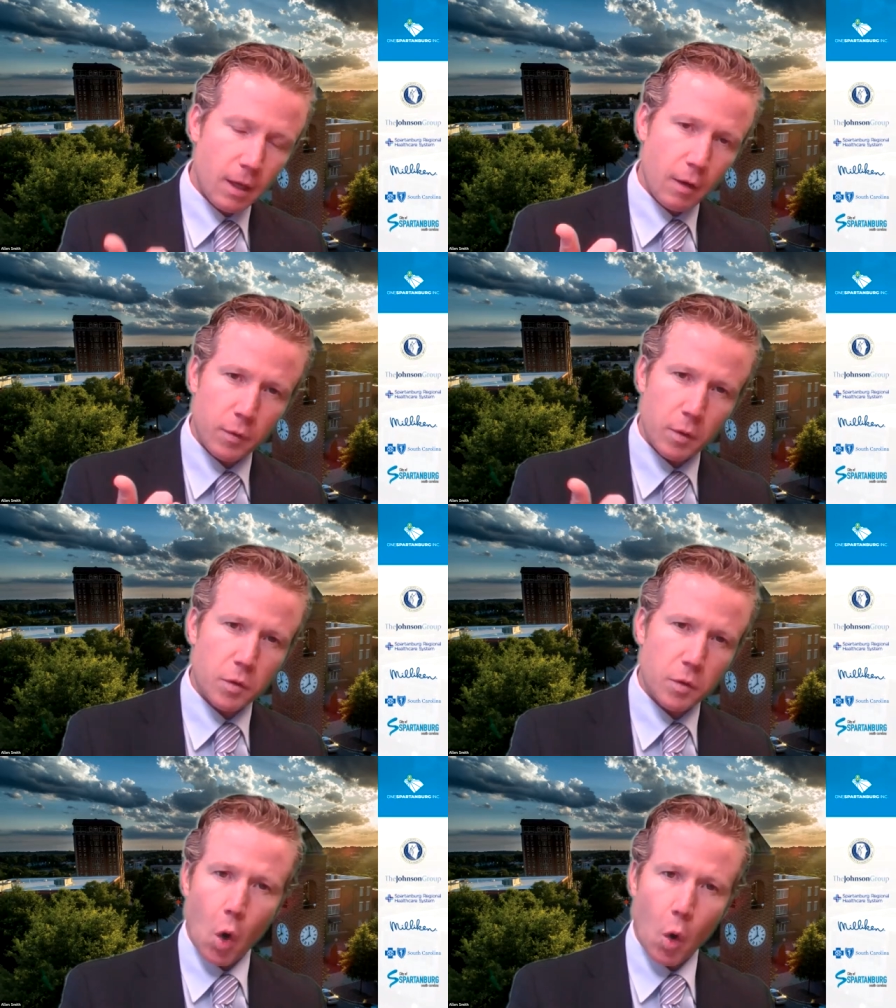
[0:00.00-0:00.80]
"If you
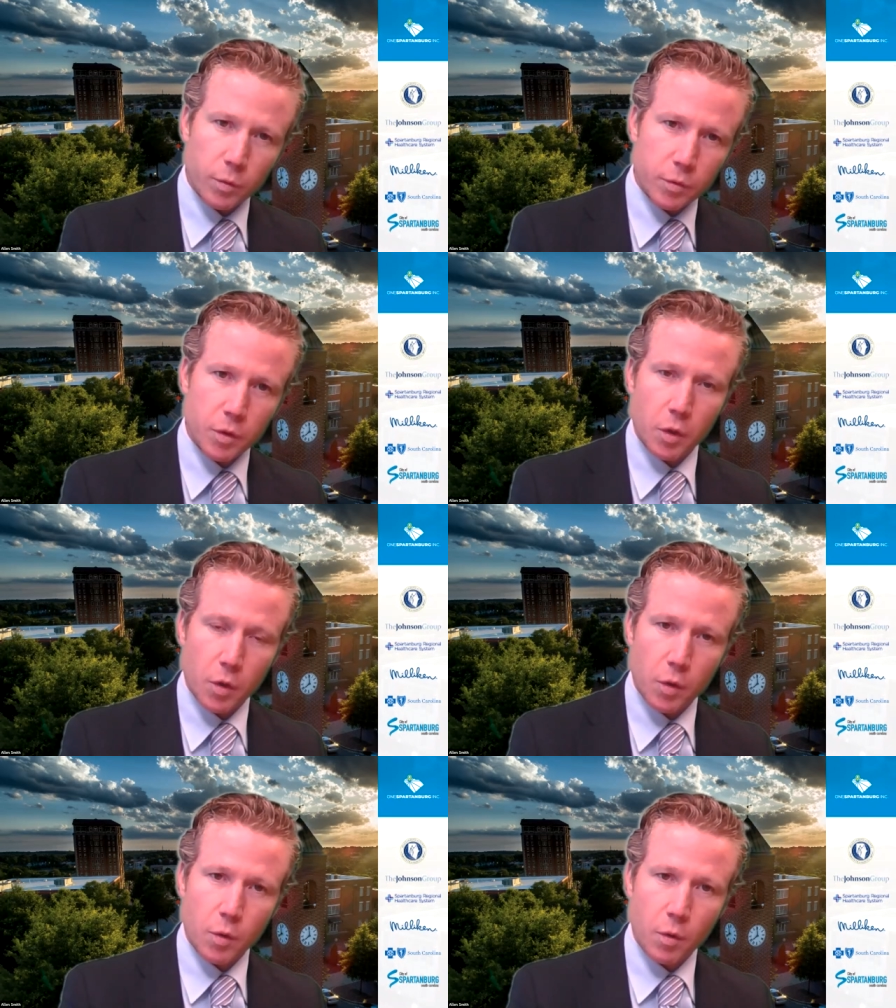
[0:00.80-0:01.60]
don't
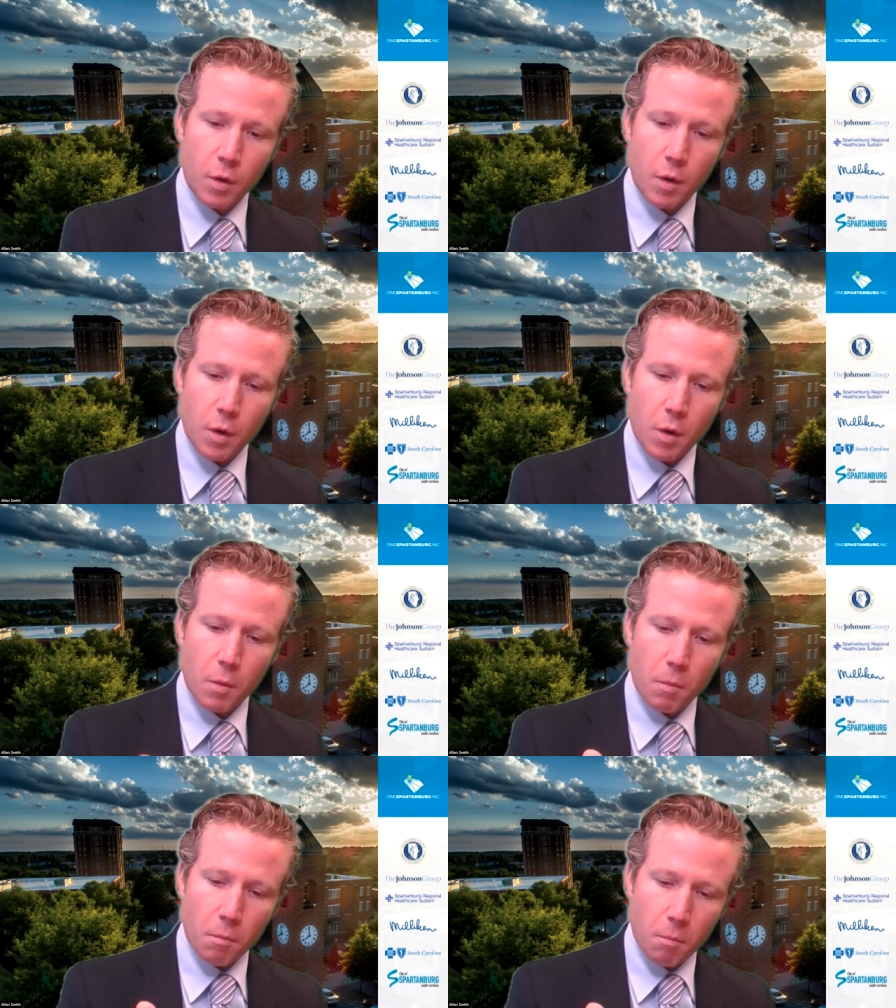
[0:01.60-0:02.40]
do
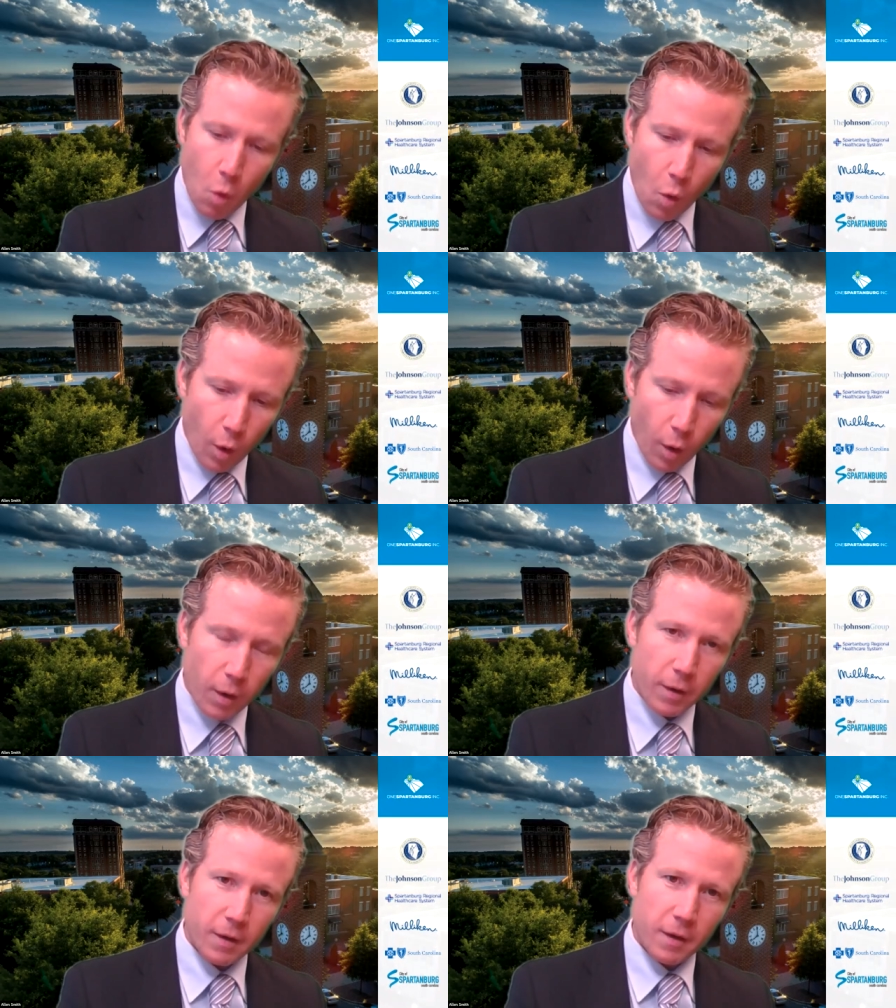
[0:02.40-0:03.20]

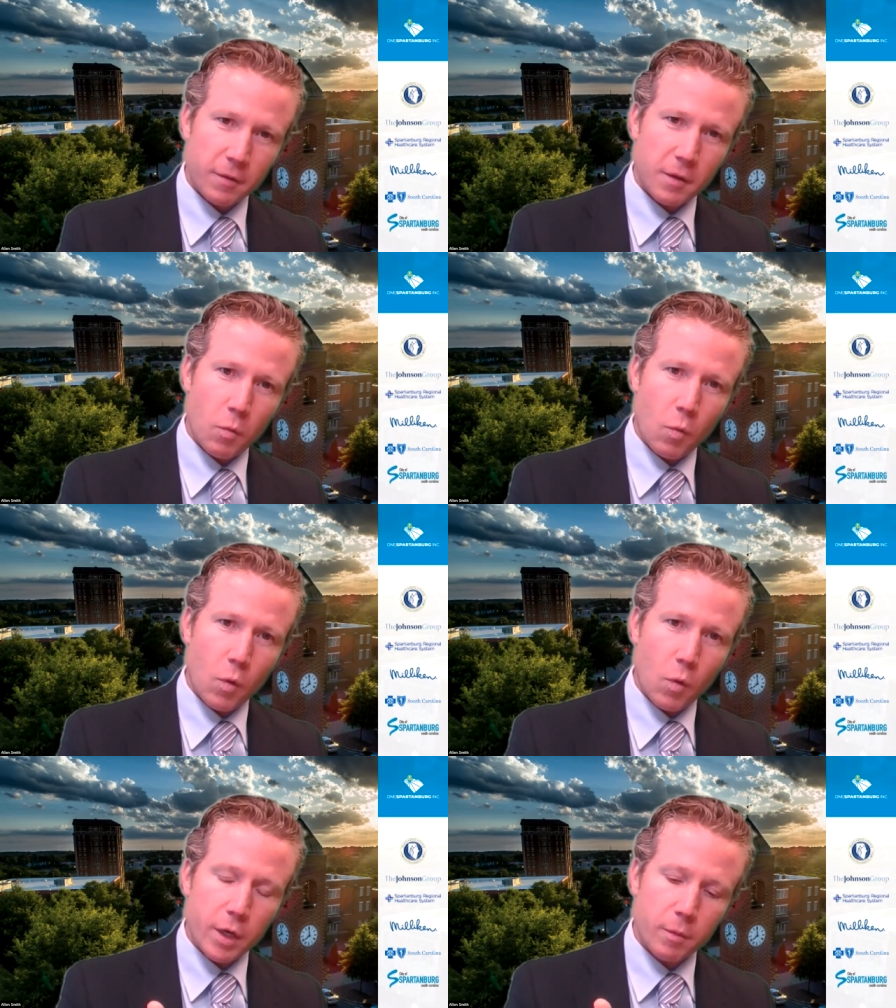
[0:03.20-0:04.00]
more than
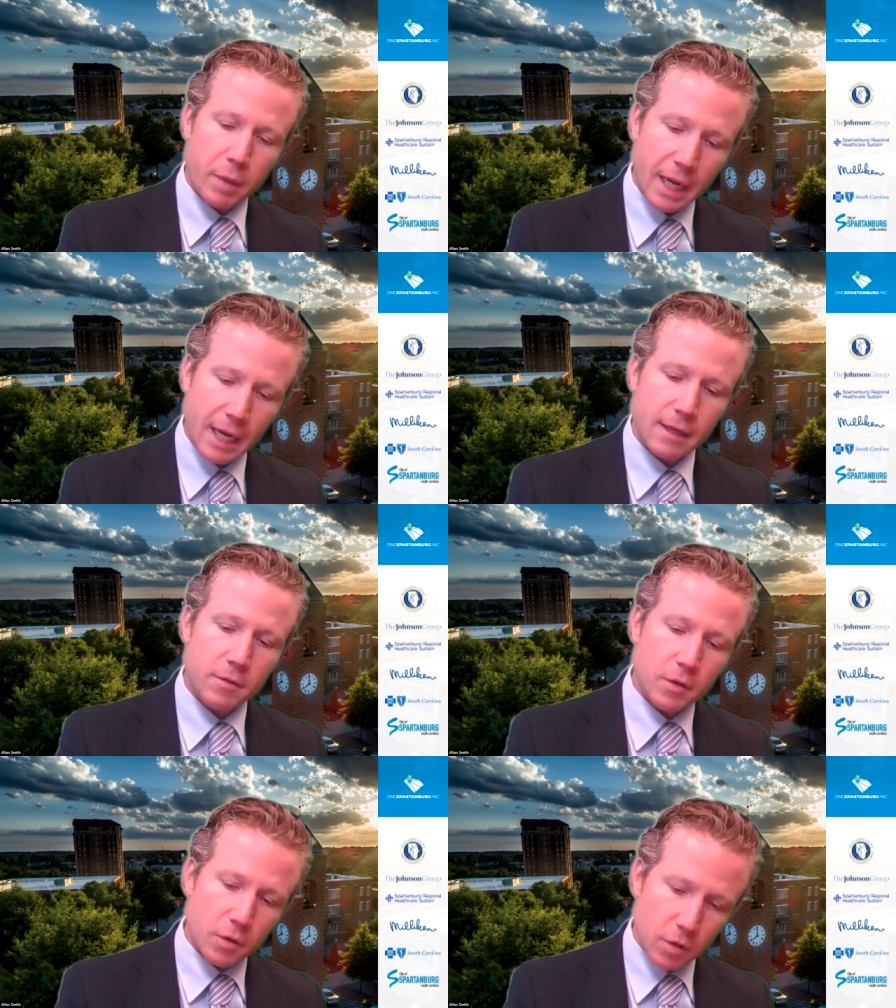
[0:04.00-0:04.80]
what you're paid
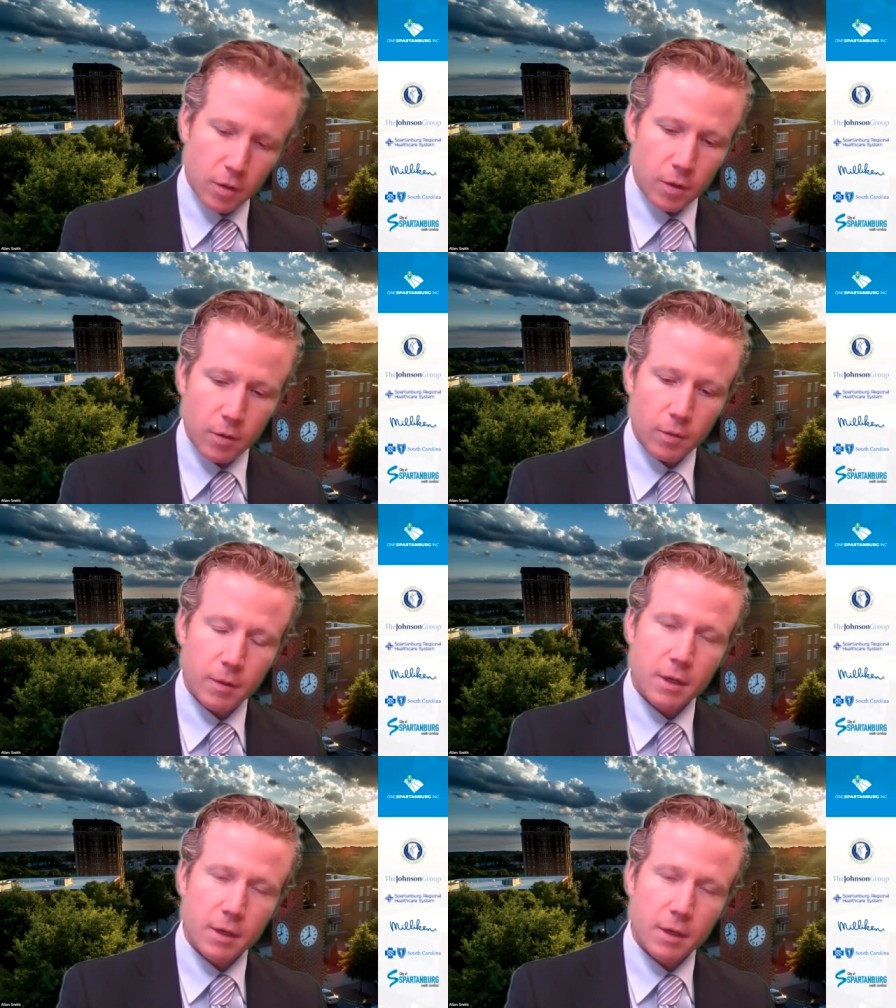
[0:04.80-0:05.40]
to do,